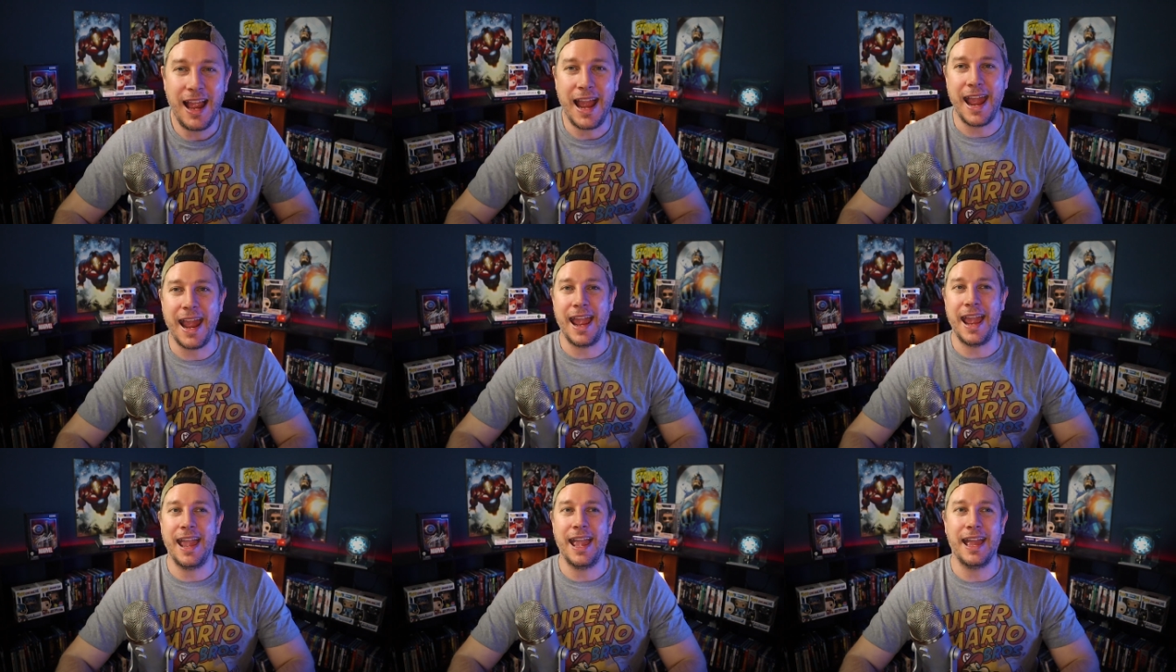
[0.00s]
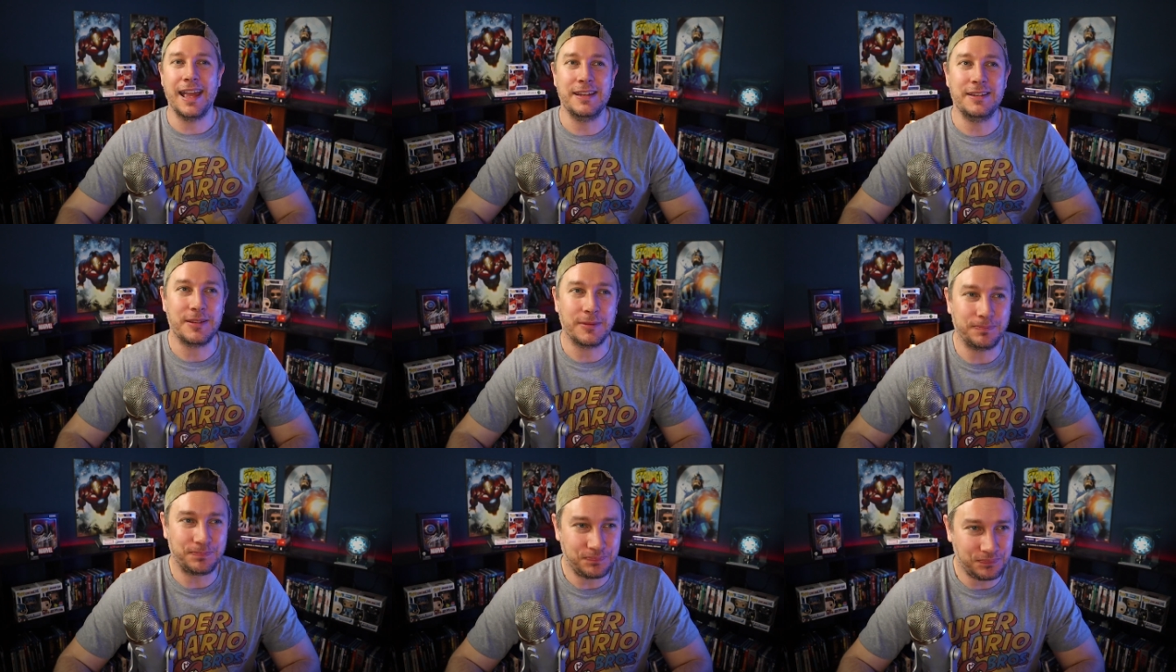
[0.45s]

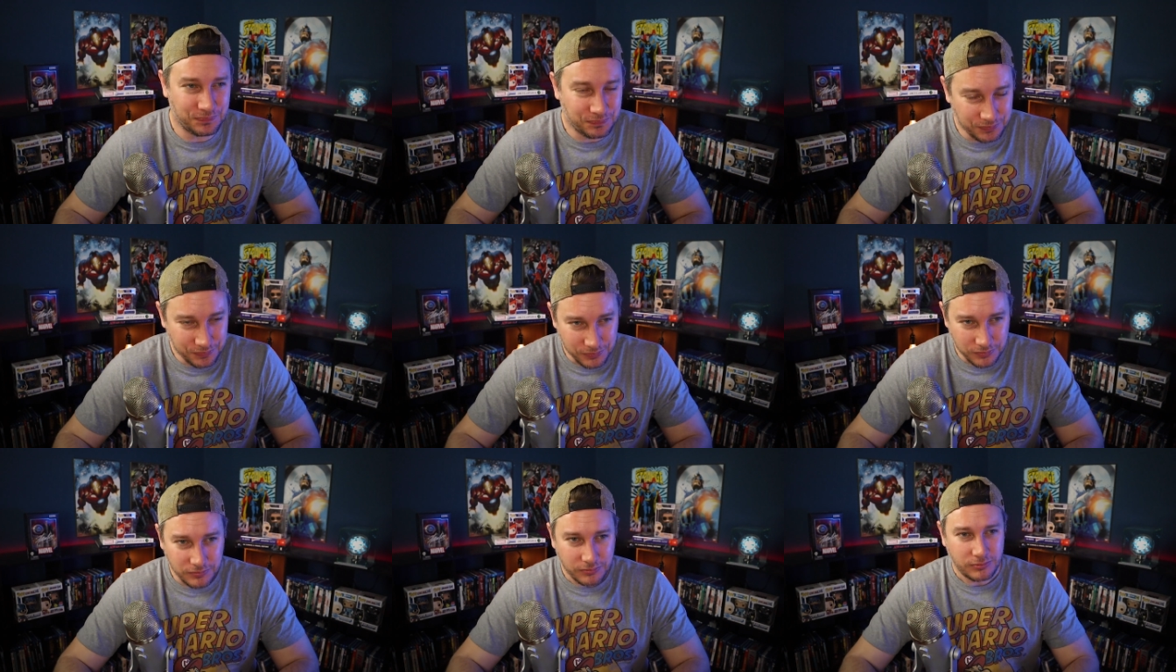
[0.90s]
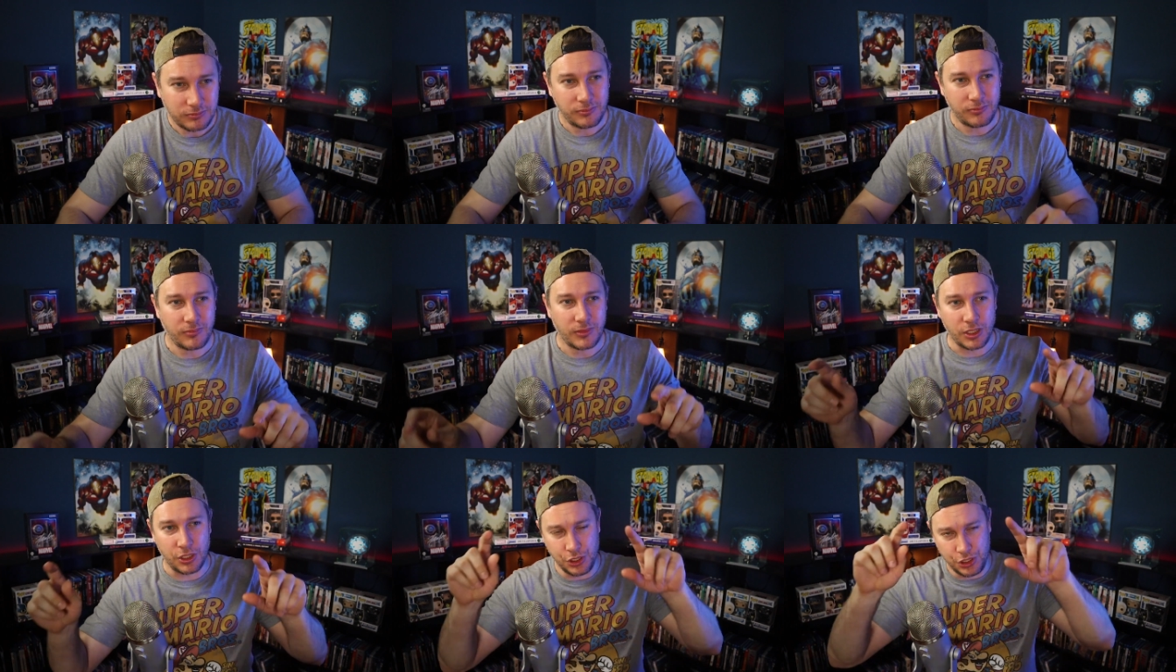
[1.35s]
And
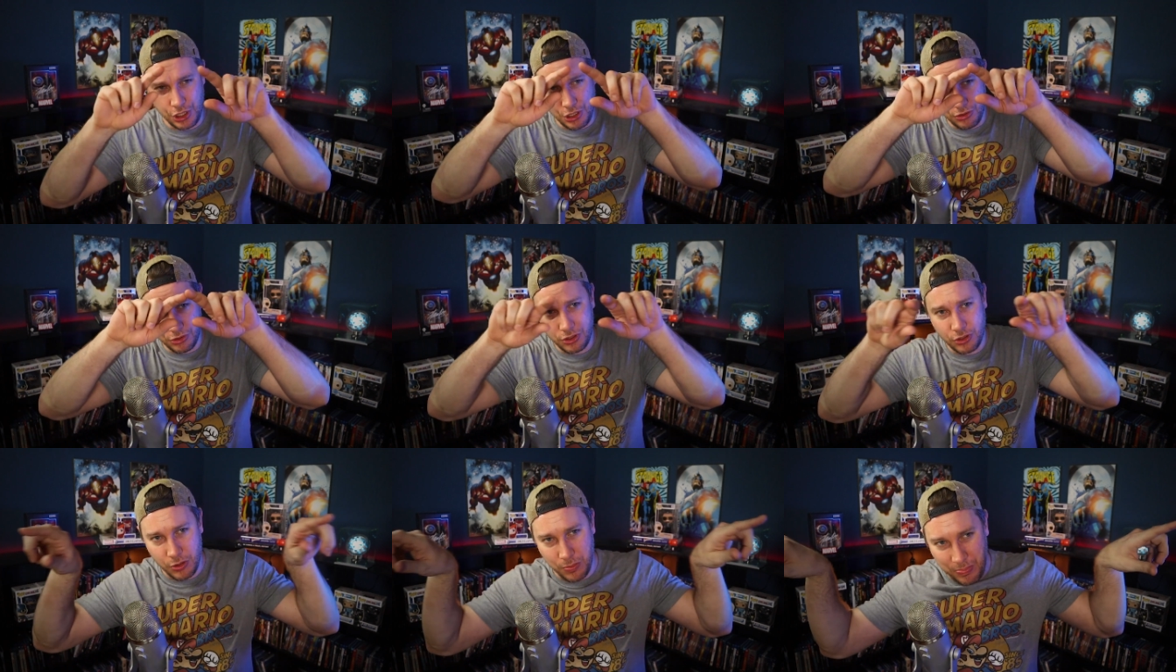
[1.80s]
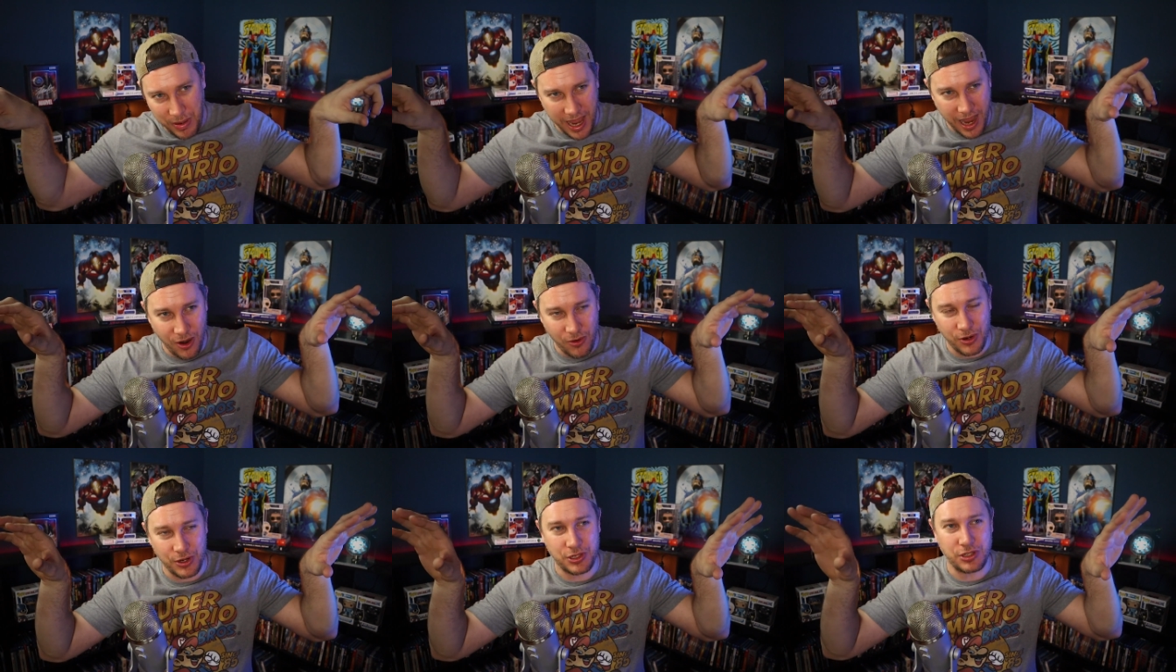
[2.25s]
she uses her
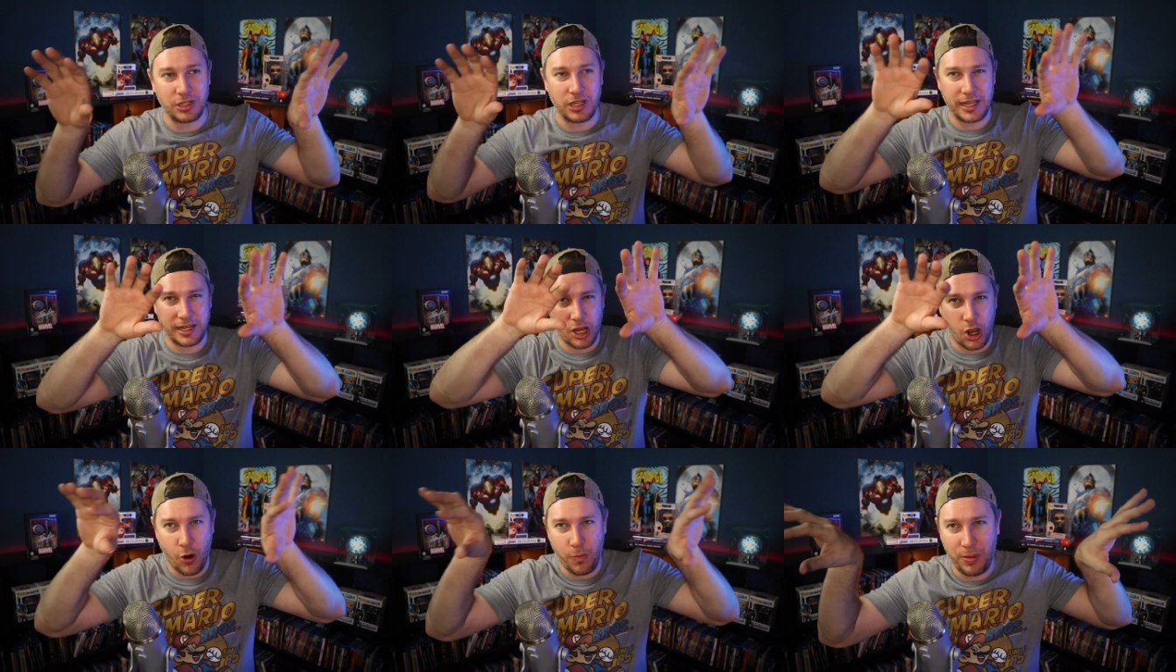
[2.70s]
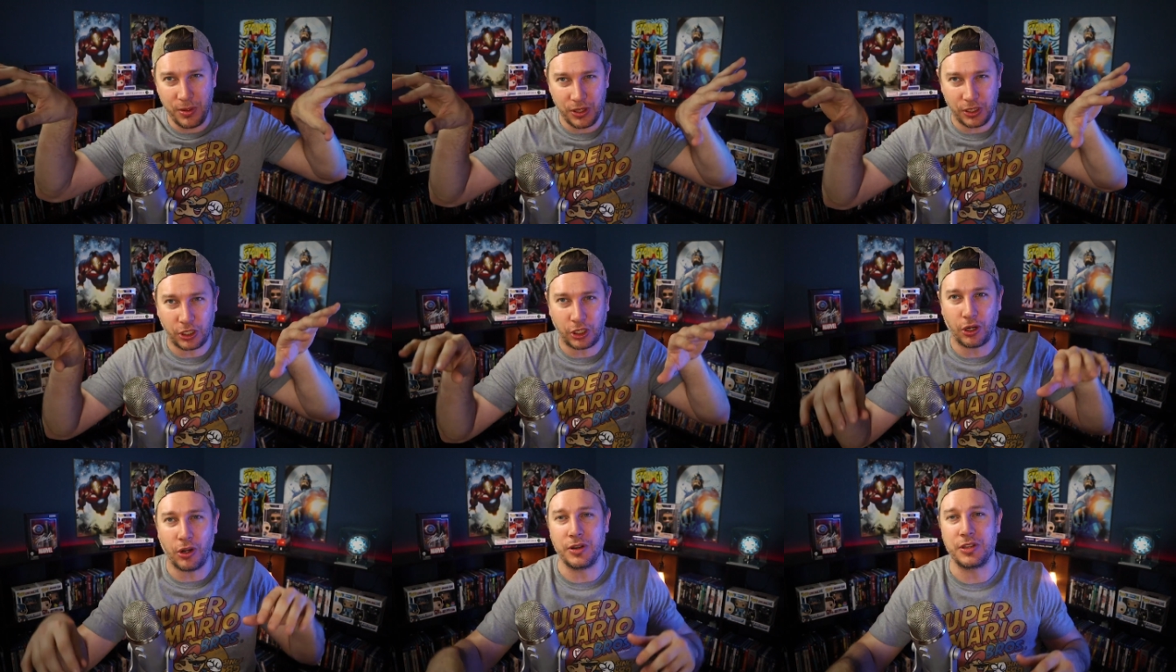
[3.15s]
powers to like open
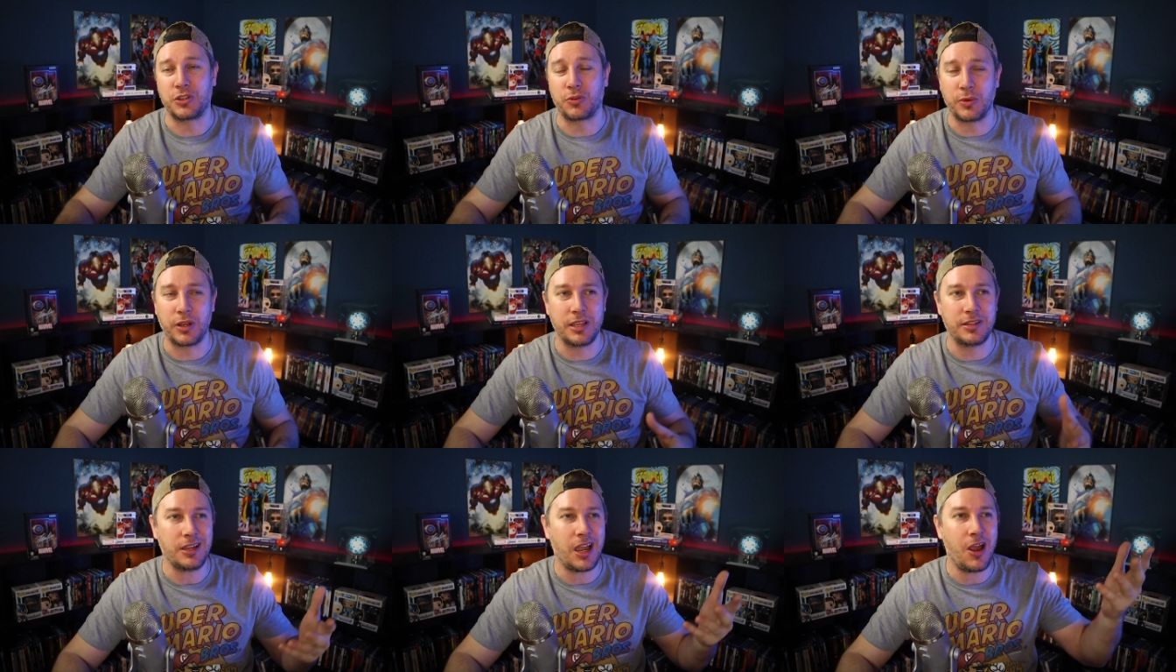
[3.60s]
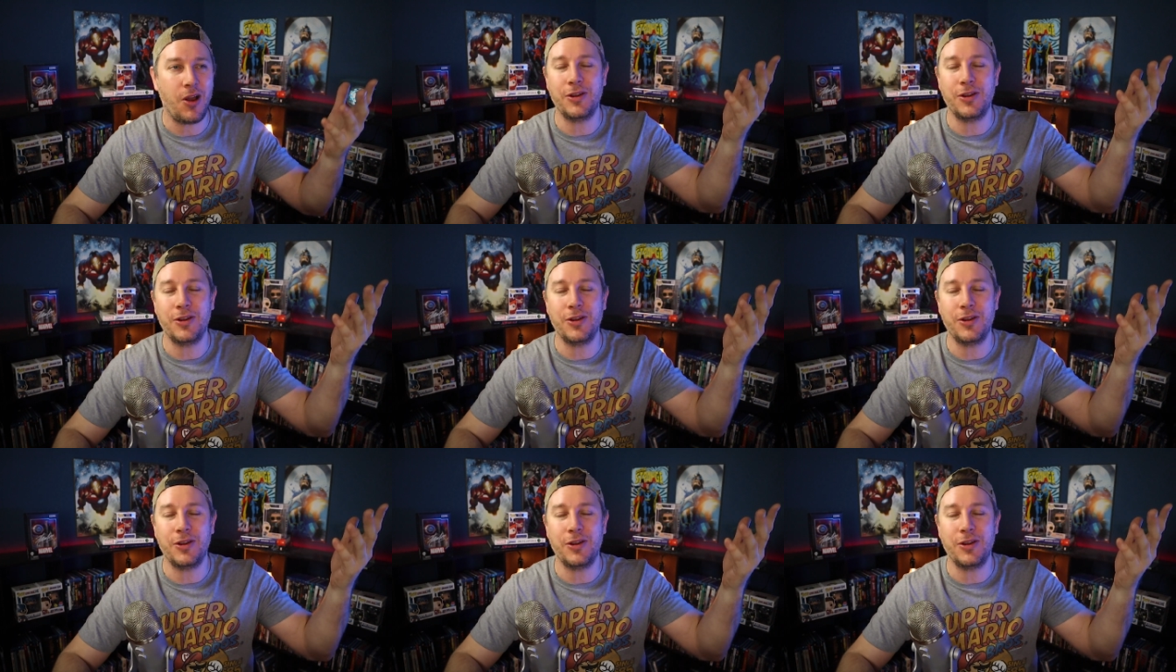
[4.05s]
the curtains and realize,